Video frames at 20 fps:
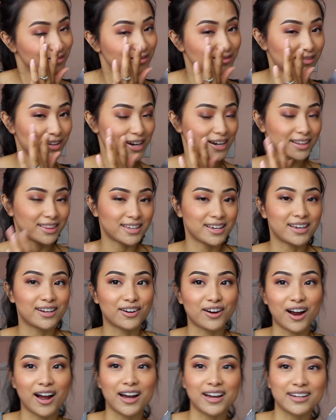right at the
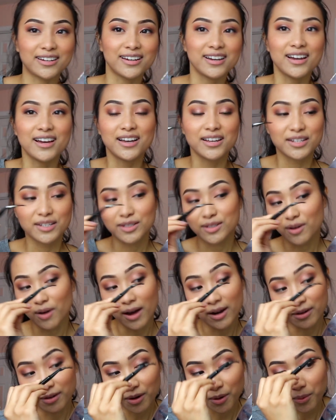inner eye. So
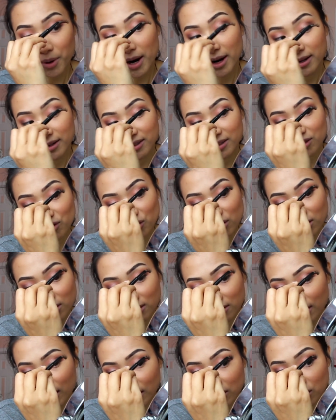I don't know why, it's
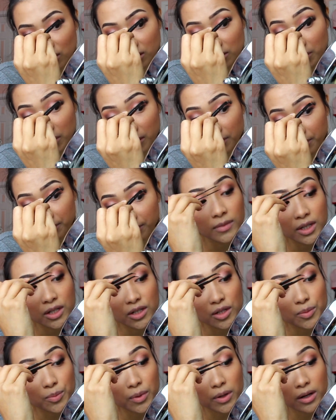just, that's just me.
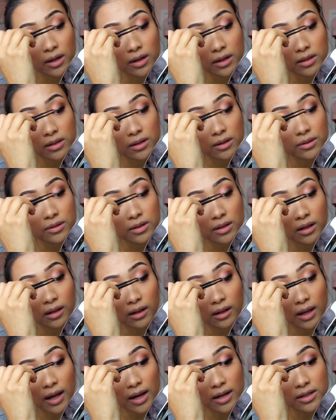Just put it as close to the
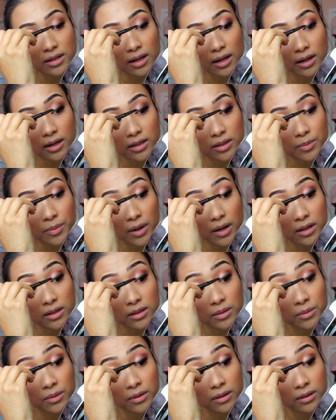lash line as
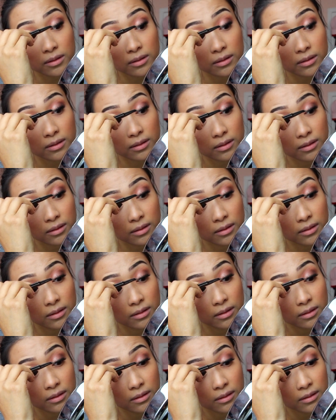possible. Another
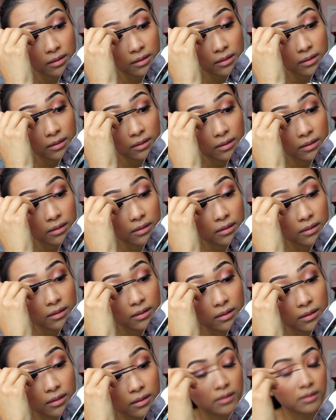thing that I really
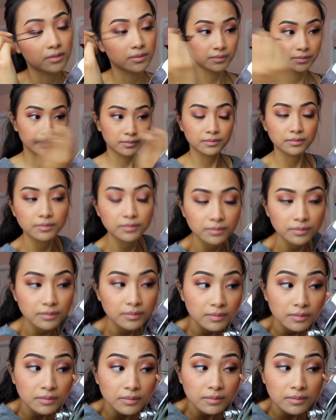like about these
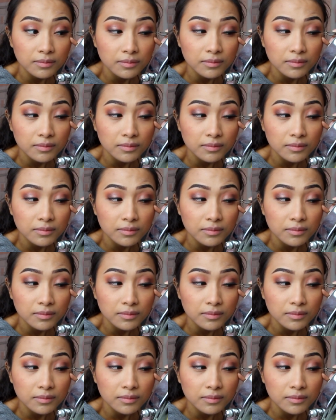trays,